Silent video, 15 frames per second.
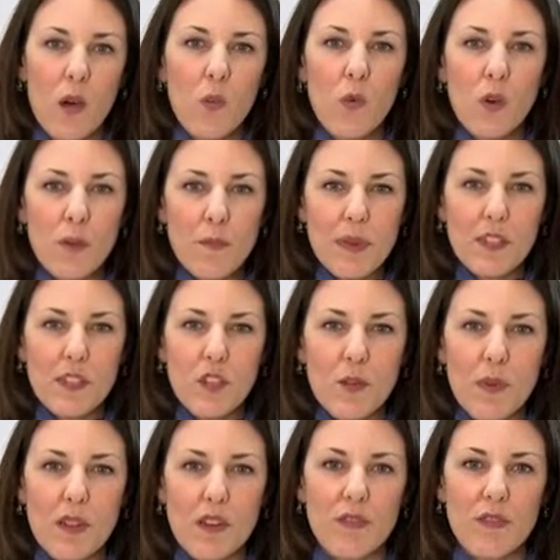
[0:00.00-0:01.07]
Warm mist
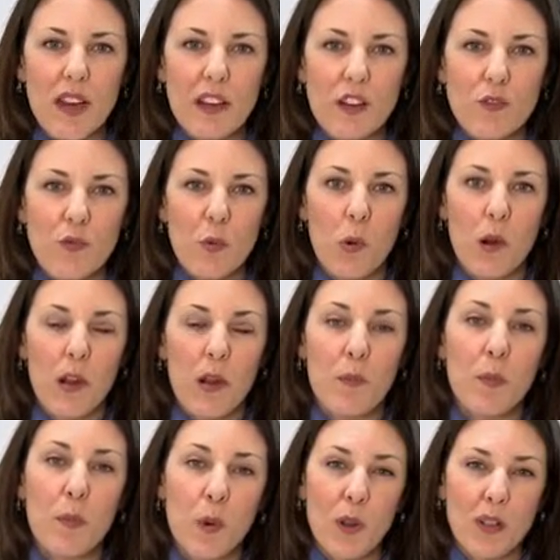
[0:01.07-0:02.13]
humidifiers require
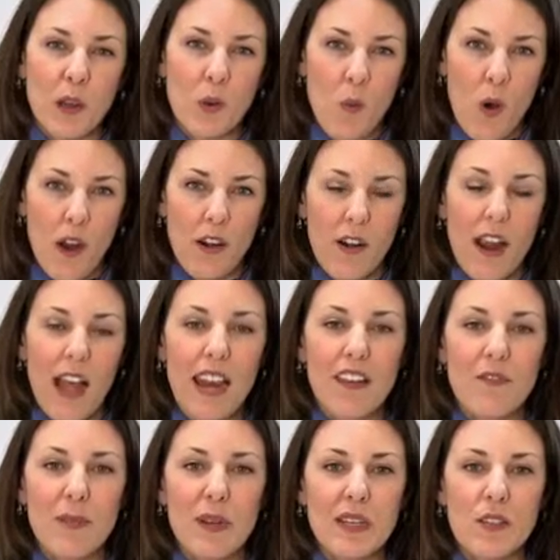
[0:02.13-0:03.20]
boiling water and
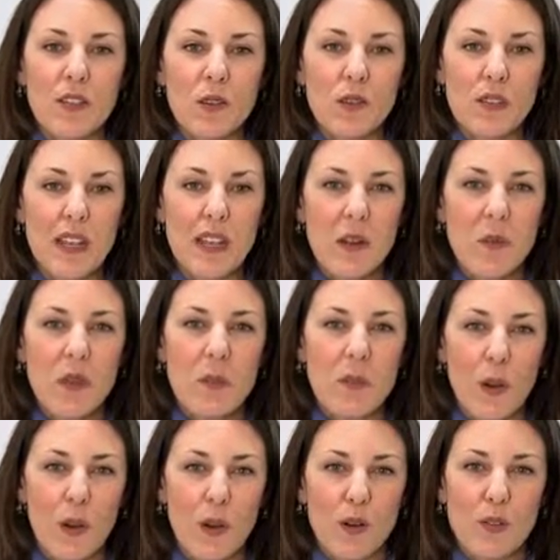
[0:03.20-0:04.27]
have been associated with
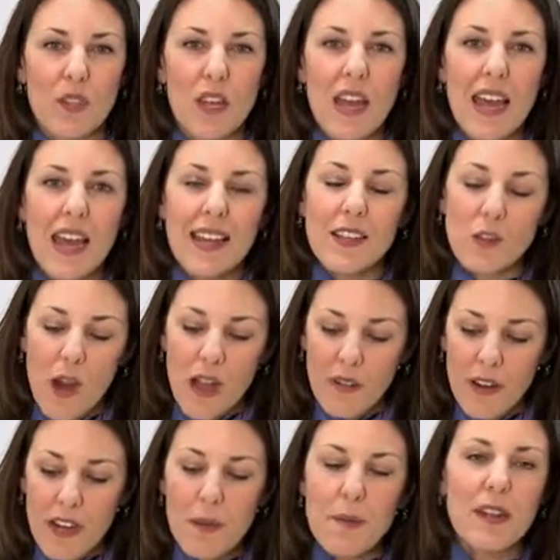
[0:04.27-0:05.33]
burns, and so I
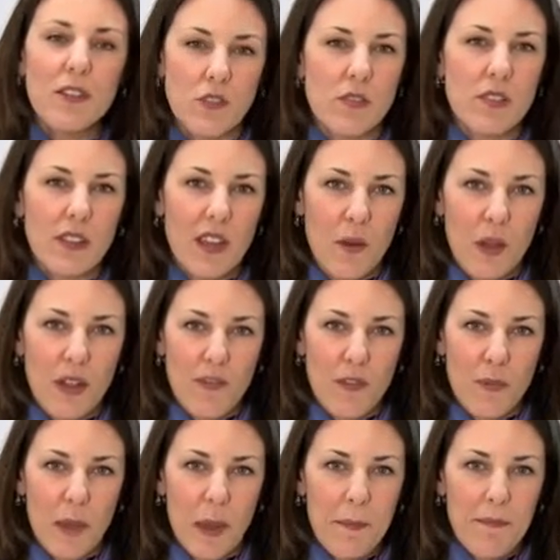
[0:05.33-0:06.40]
recommend you stay away
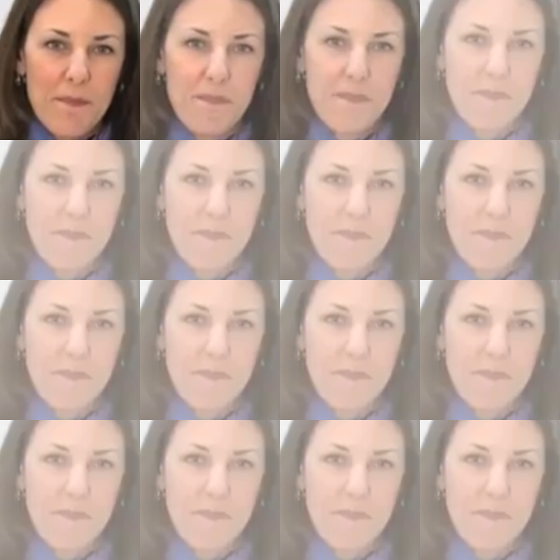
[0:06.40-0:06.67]
from them.